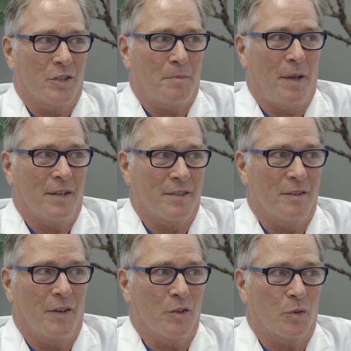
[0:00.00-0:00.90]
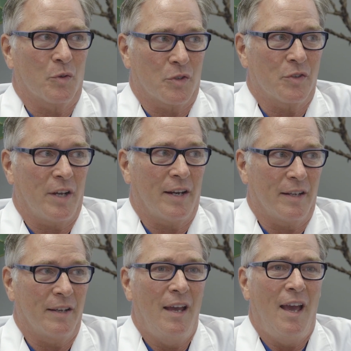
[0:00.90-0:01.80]
the space and the ventricles are
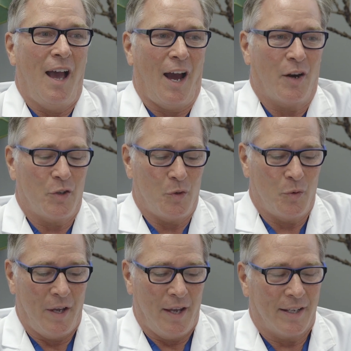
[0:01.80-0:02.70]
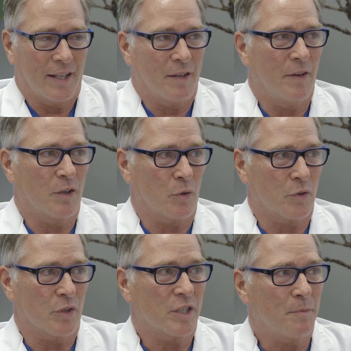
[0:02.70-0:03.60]
tiny. How do you get the
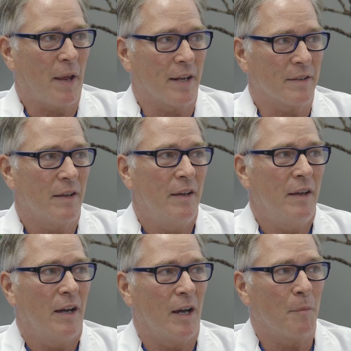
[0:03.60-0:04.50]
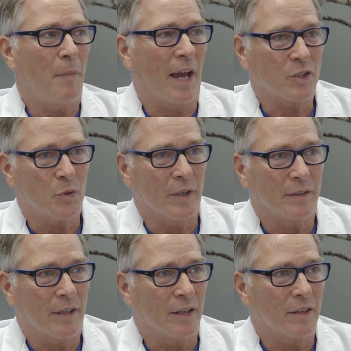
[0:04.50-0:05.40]
ventricles expand uh, back to a,
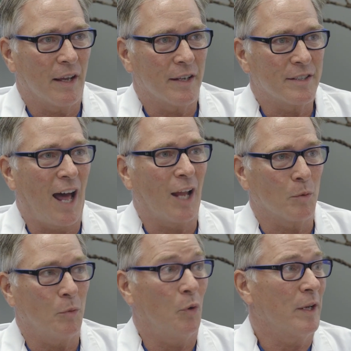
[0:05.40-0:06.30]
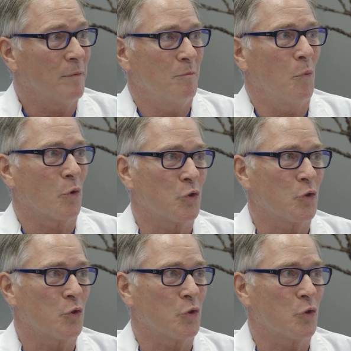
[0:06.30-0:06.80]
a, tolerable and more